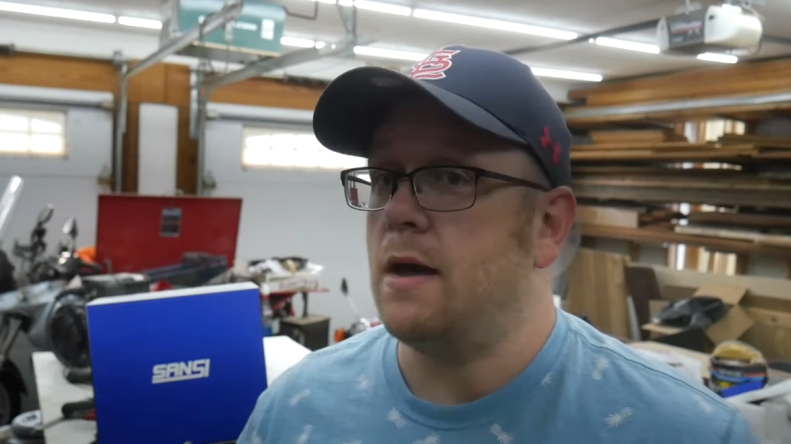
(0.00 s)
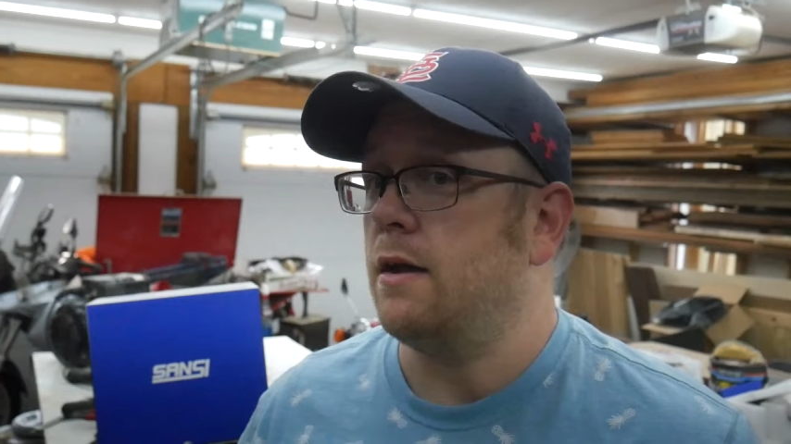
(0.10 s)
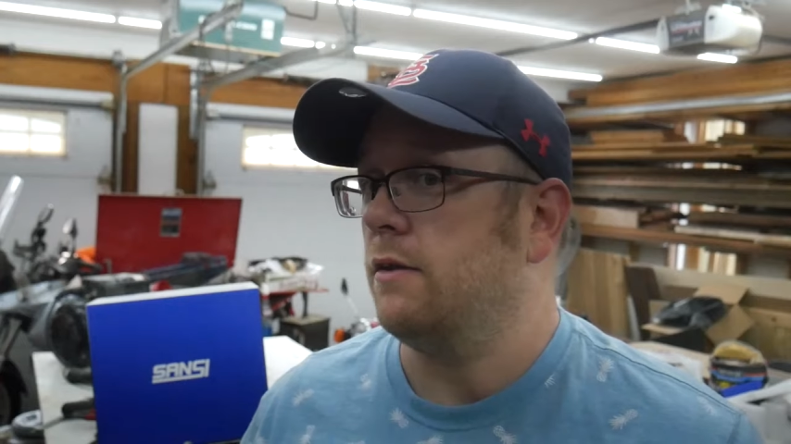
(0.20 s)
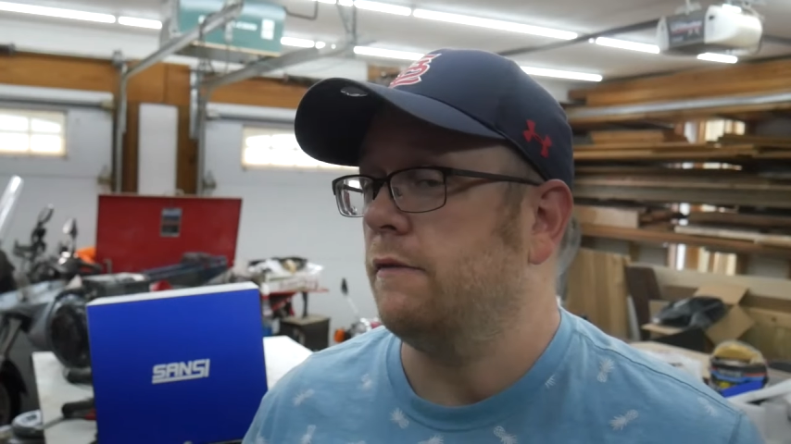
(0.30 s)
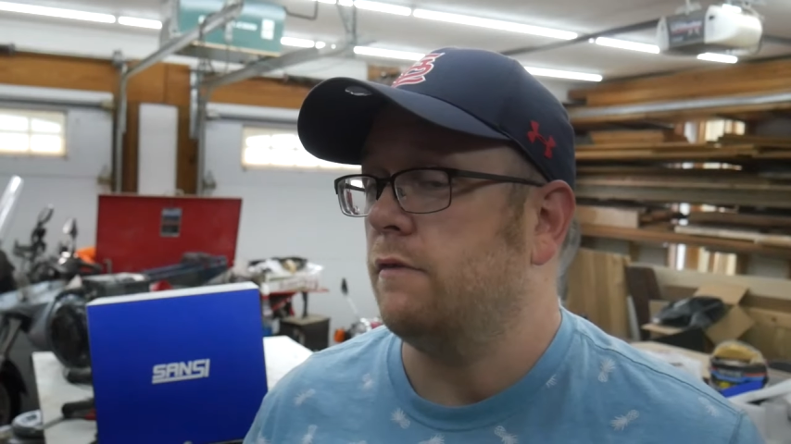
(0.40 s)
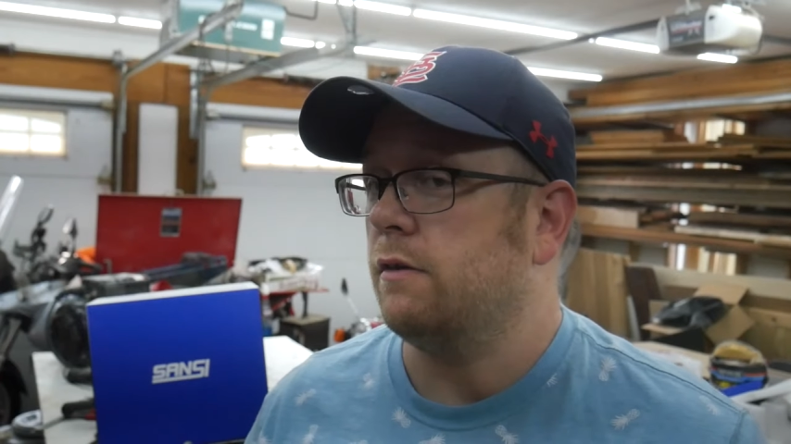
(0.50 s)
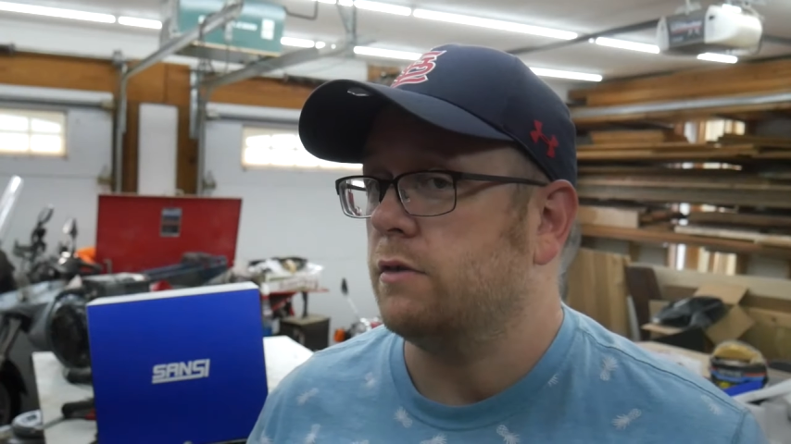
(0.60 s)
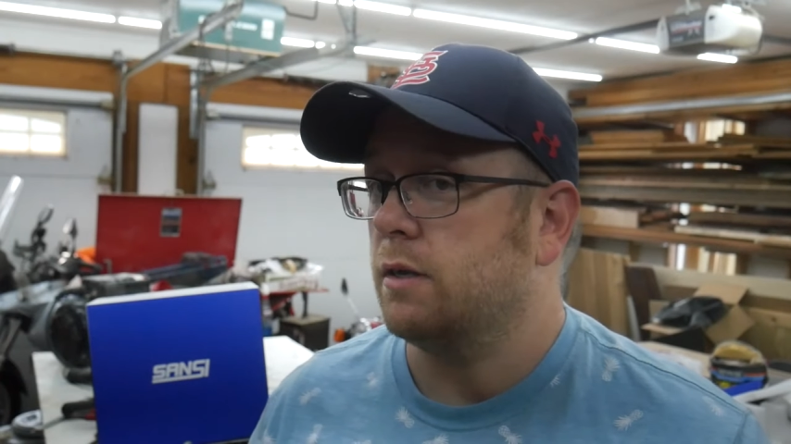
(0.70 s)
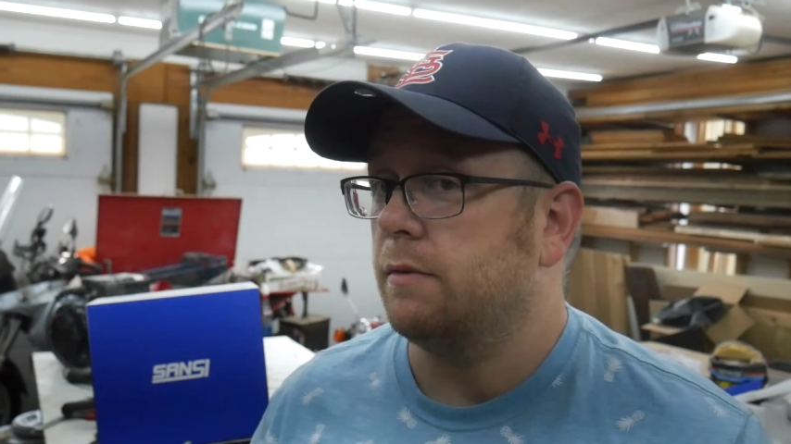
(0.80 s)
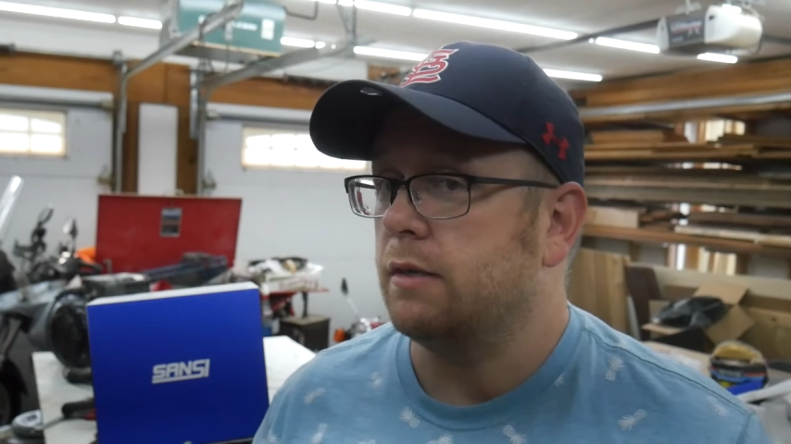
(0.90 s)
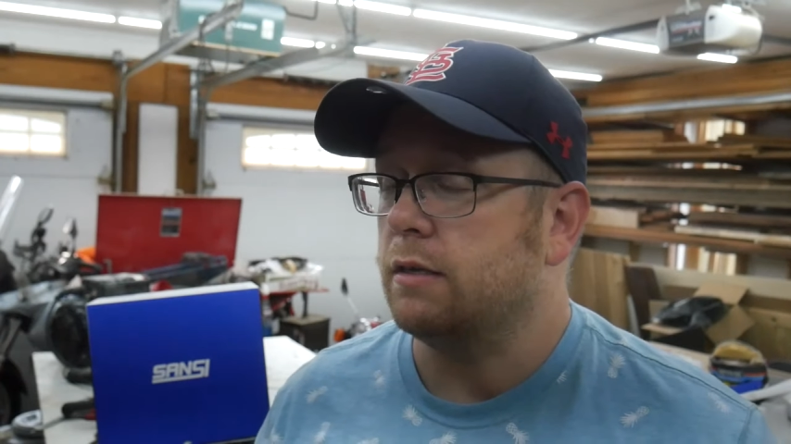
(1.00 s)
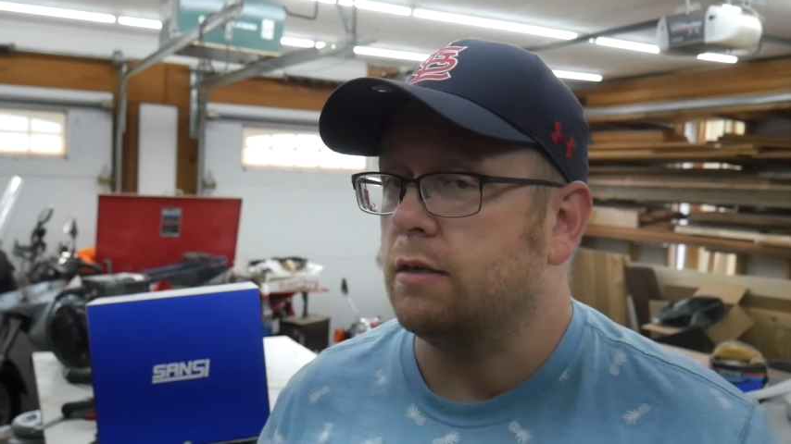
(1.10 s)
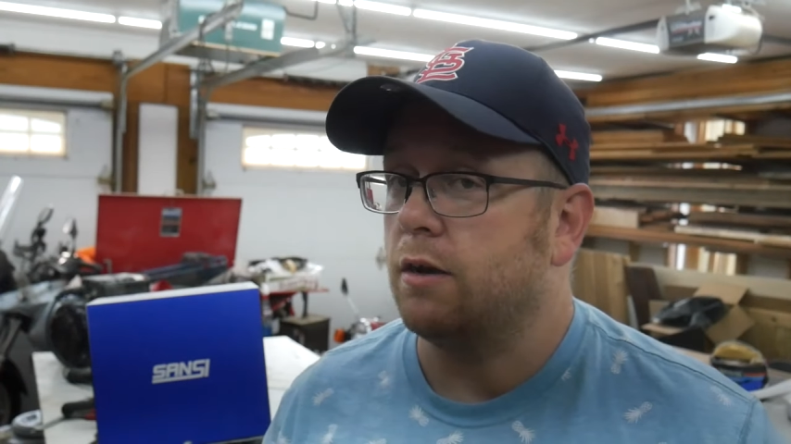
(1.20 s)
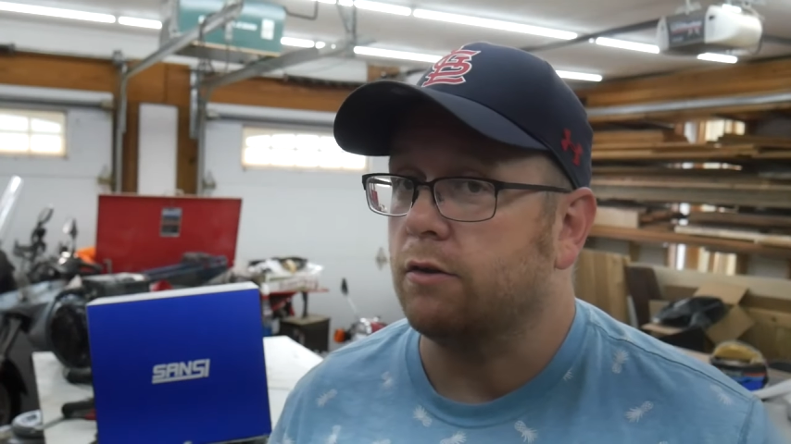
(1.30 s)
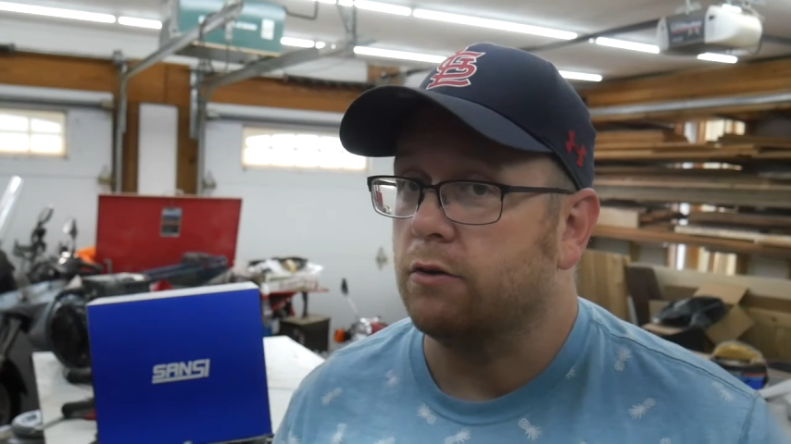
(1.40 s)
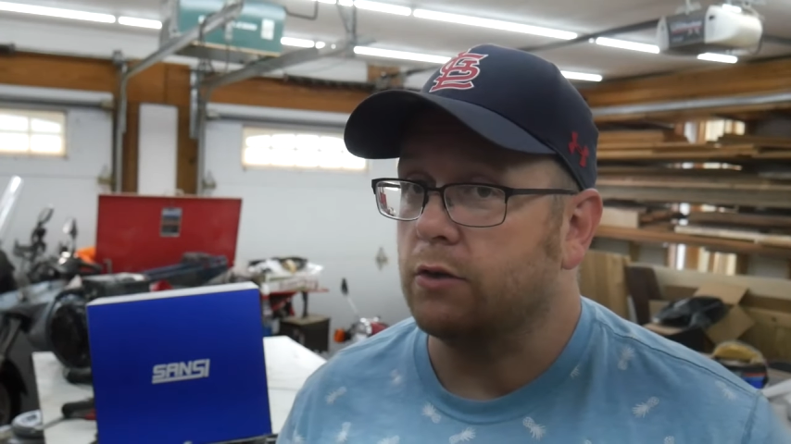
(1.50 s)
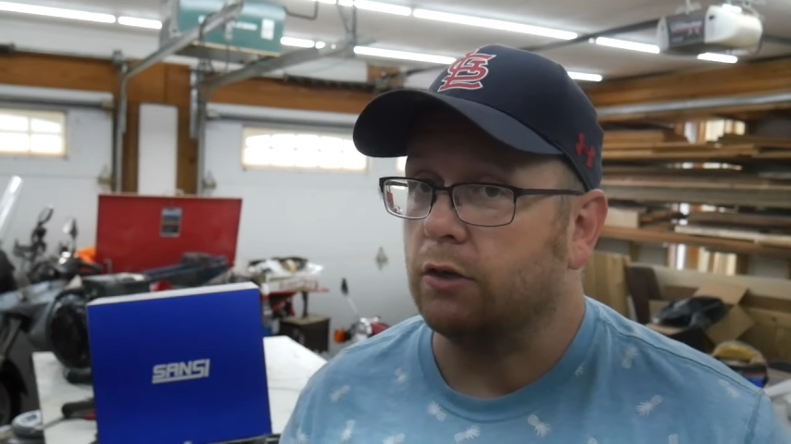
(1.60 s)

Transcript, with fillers: model of some of these others,